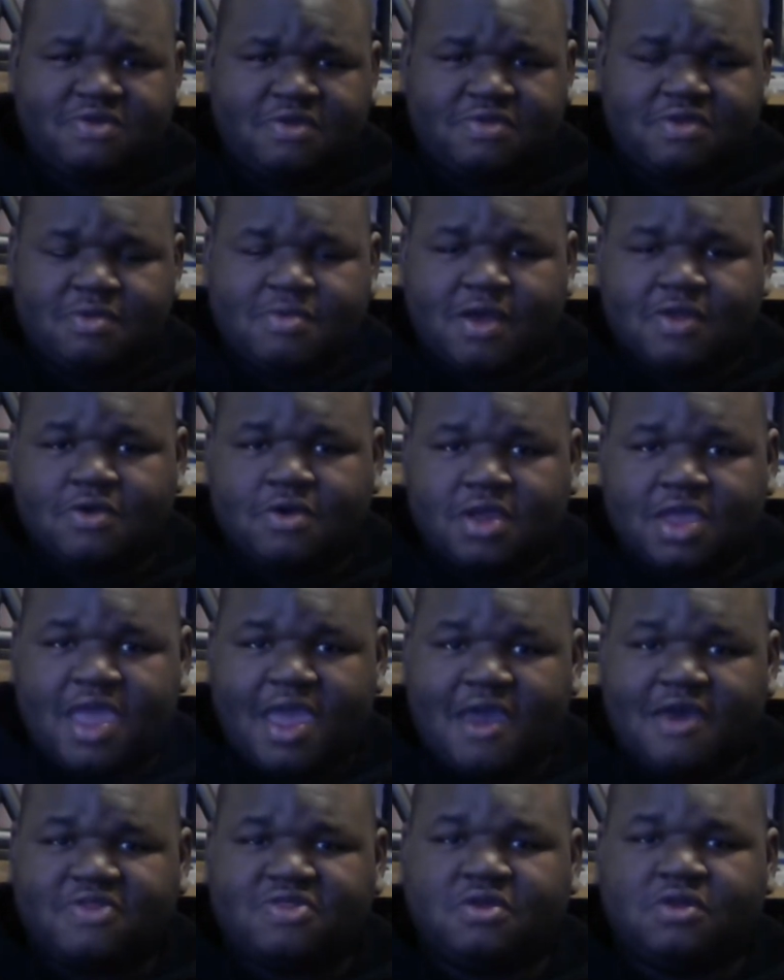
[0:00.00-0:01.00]
They seem like they're
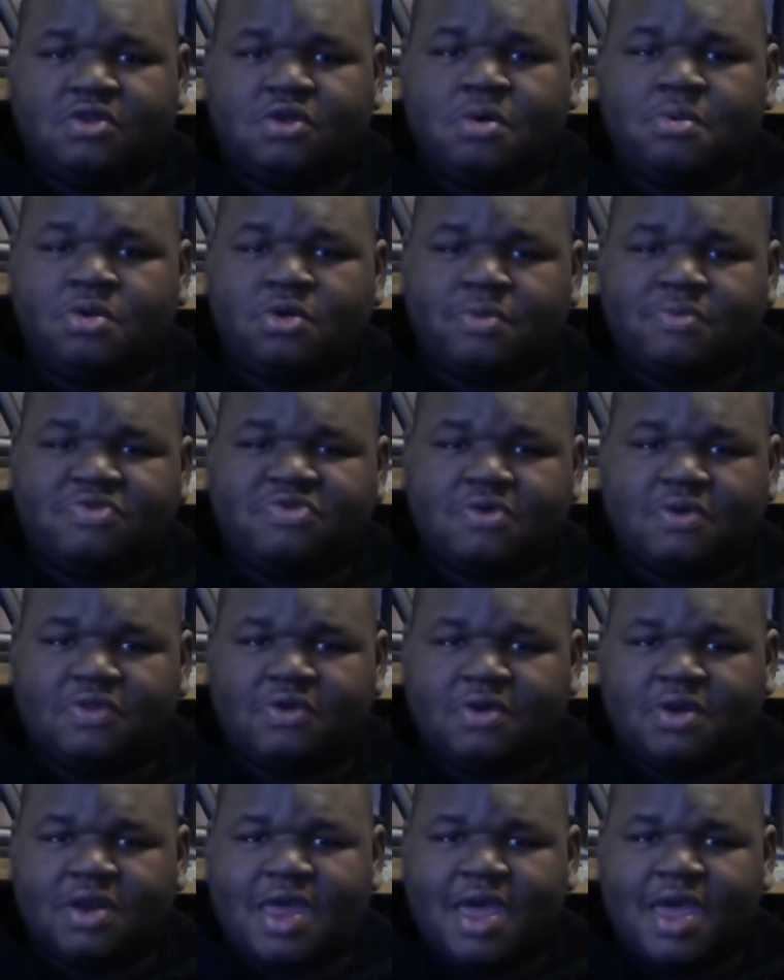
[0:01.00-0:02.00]
cast aluminum, so
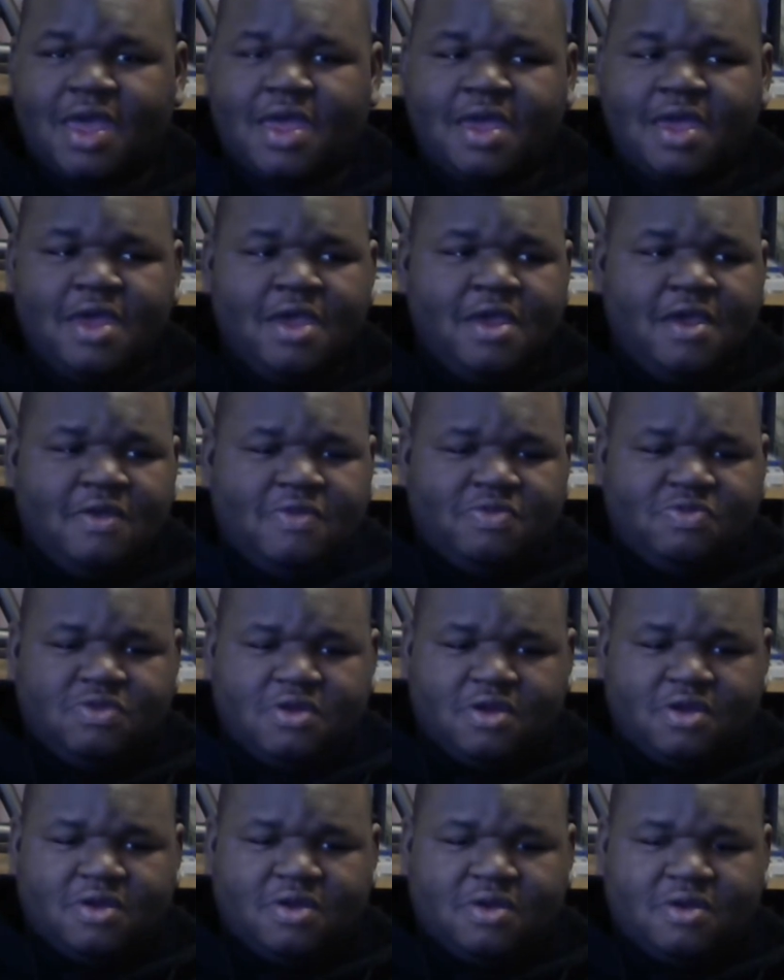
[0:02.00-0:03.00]
they're not
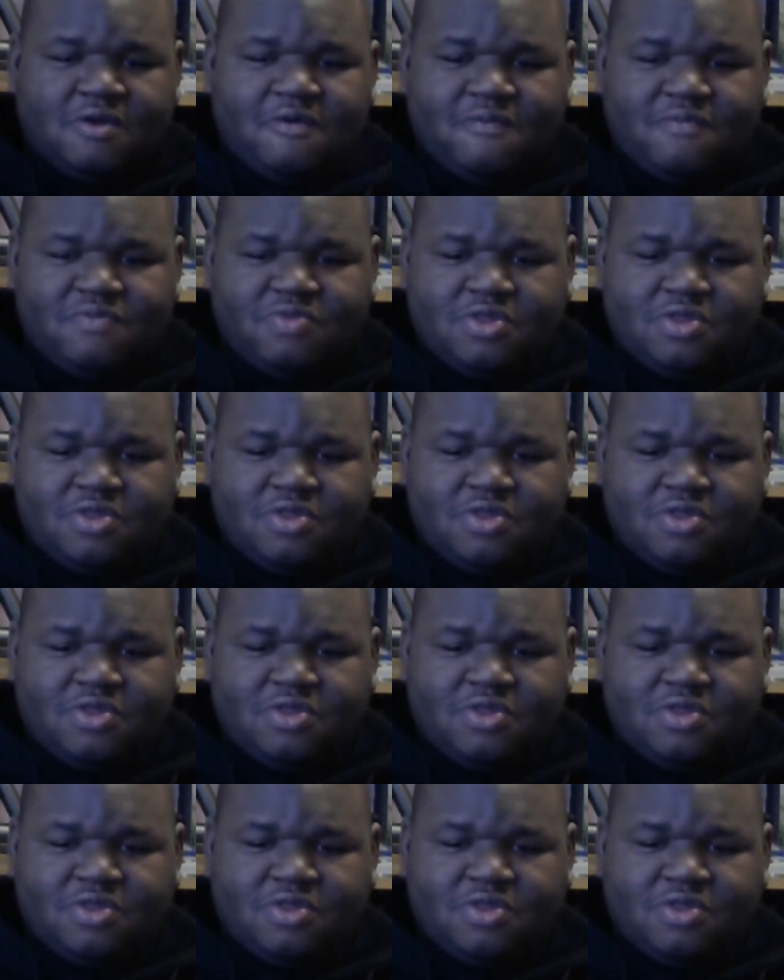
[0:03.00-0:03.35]
the